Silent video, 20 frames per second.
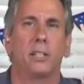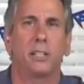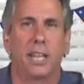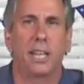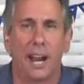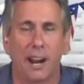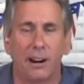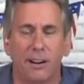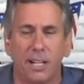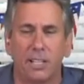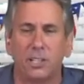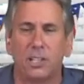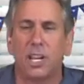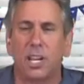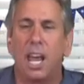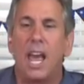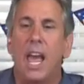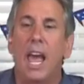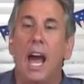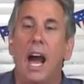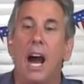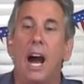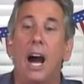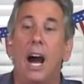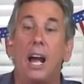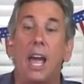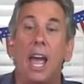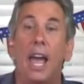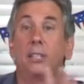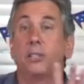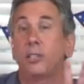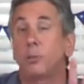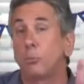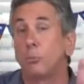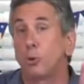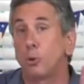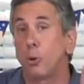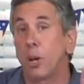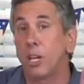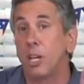carrots uh, and some
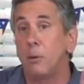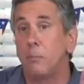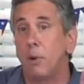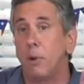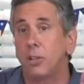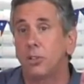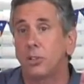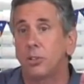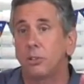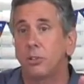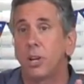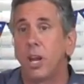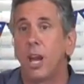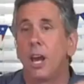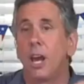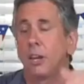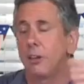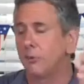grainy mustard.